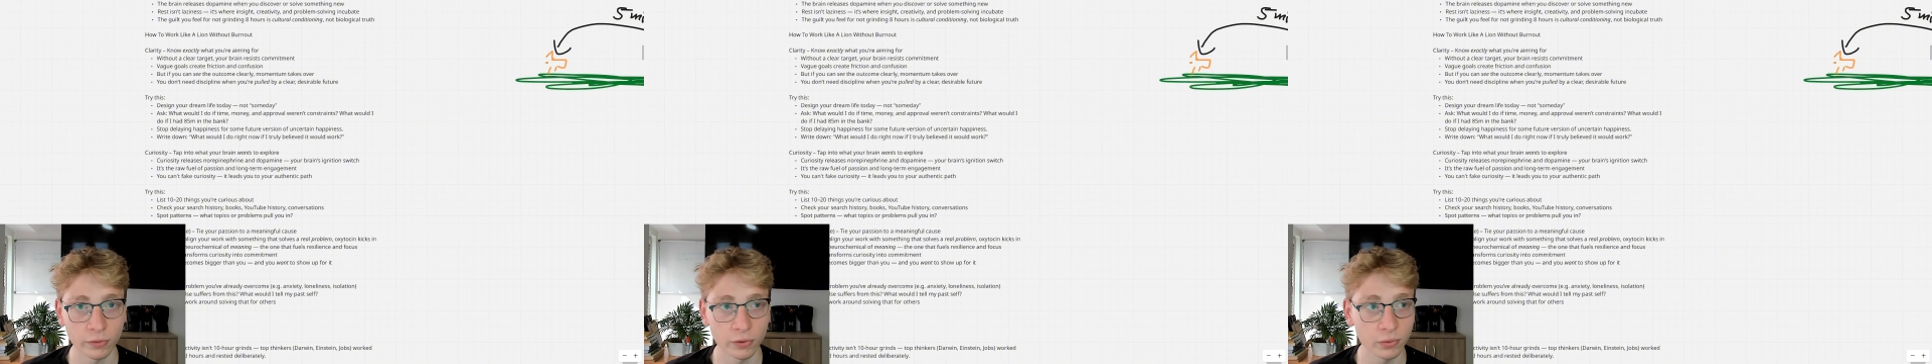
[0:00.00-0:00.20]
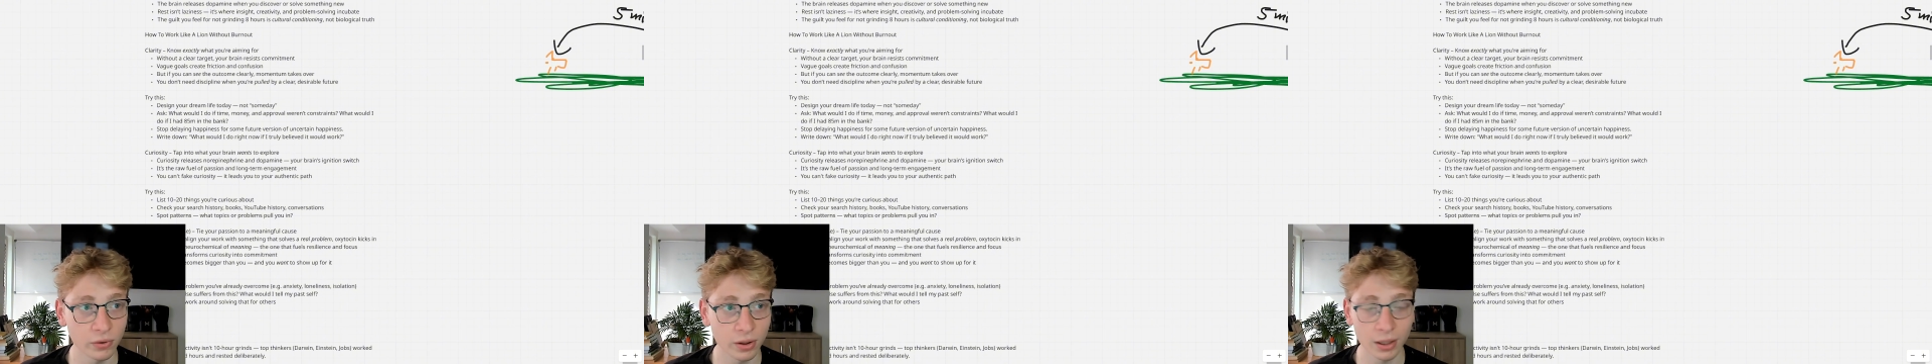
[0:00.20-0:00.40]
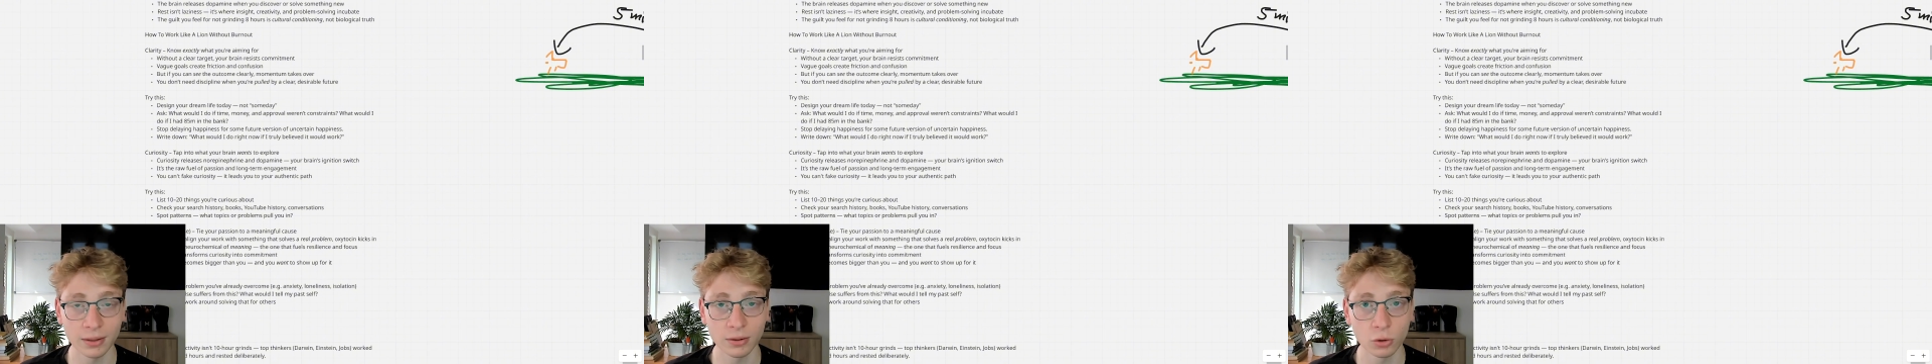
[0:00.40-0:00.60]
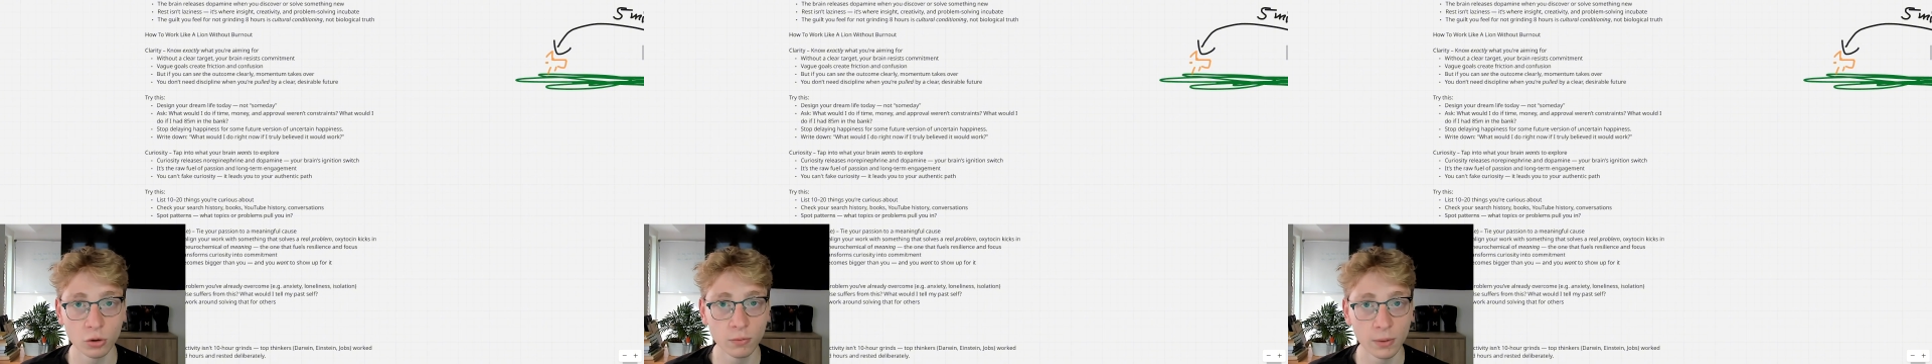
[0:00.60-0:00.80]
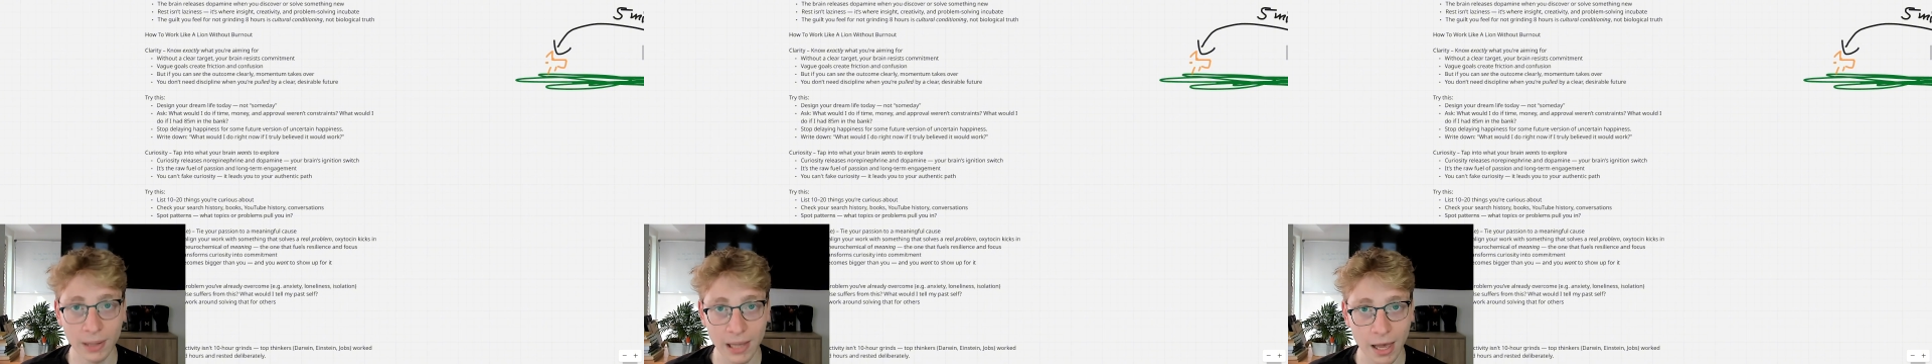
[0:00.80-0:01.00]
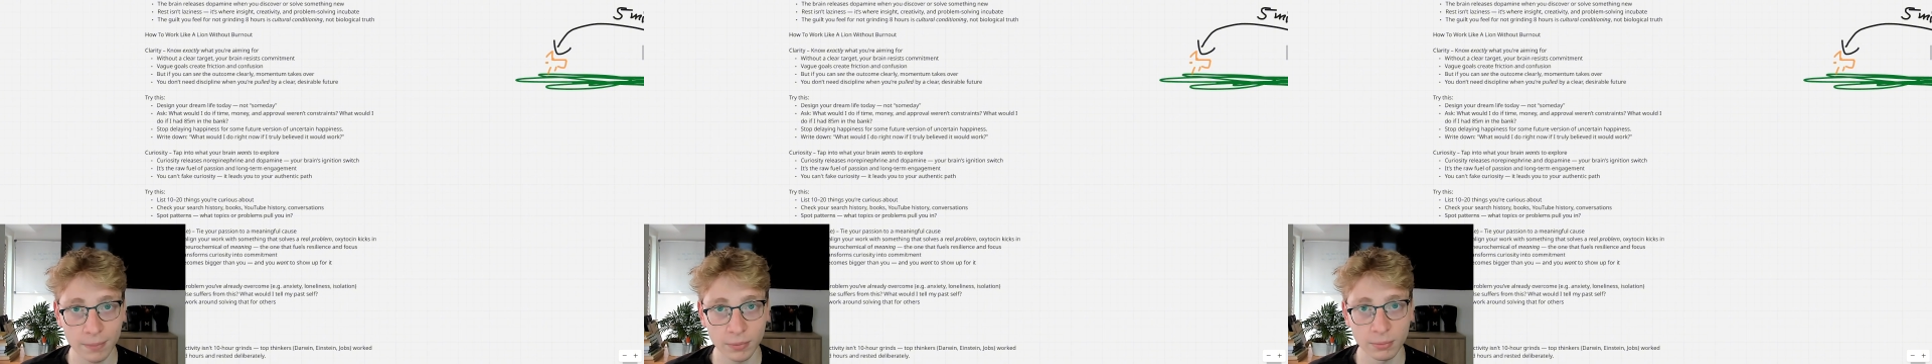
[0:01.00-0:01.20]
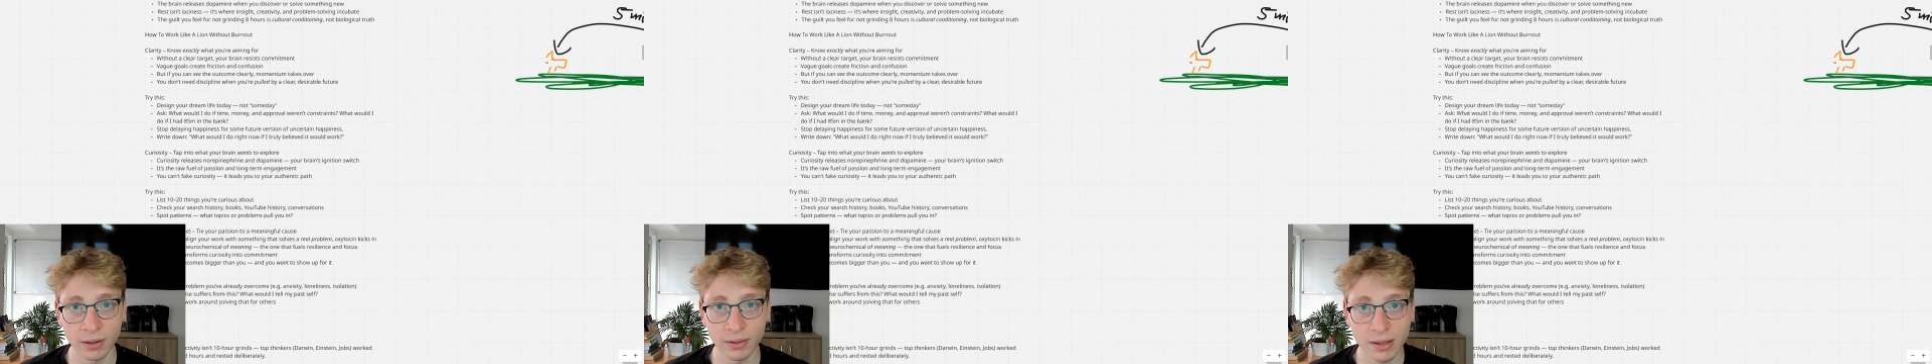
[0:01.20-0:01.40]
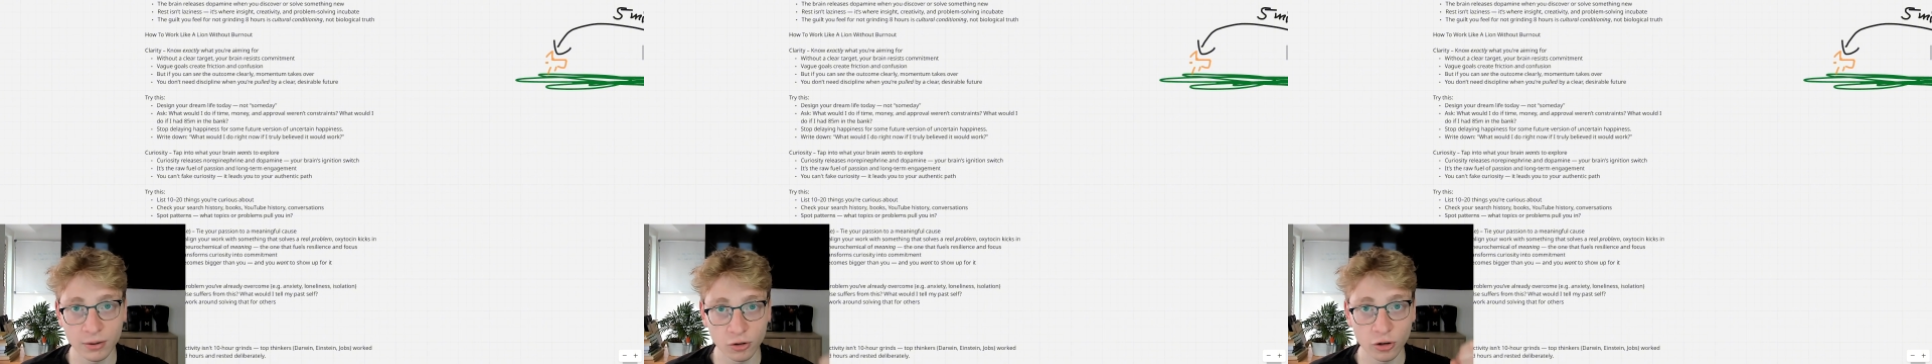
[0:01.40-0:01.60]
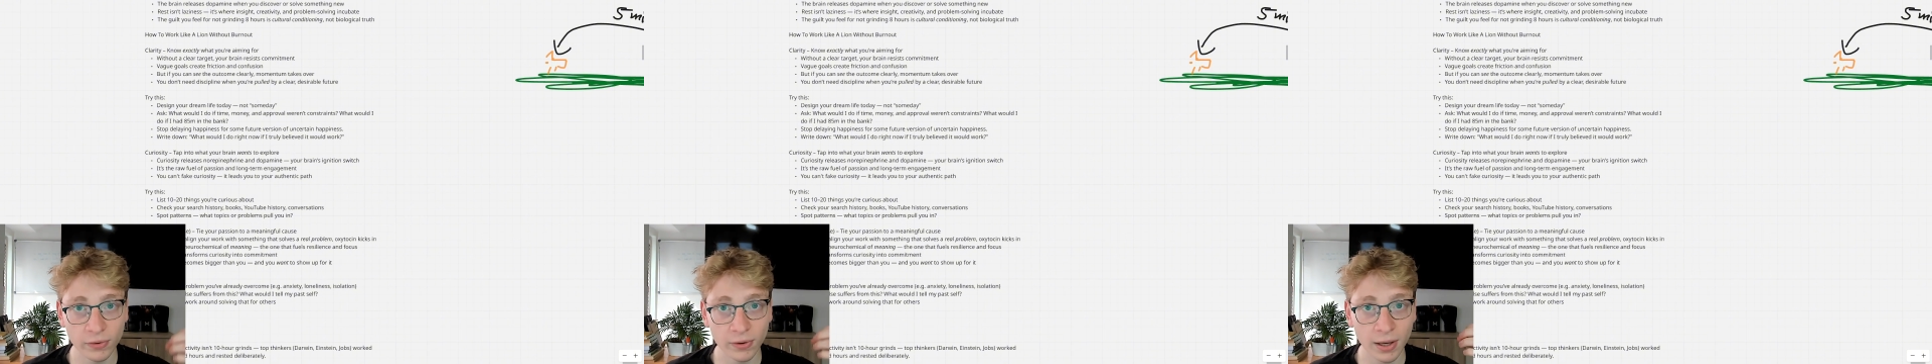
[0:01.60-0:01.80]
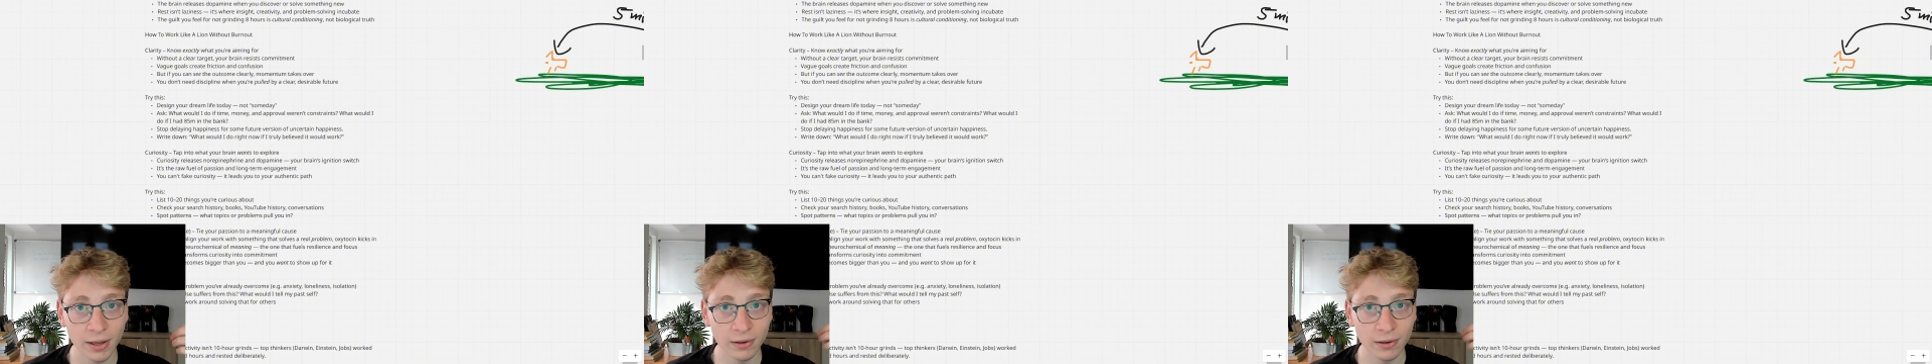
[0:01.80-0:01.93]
you think you will be happy, but then you just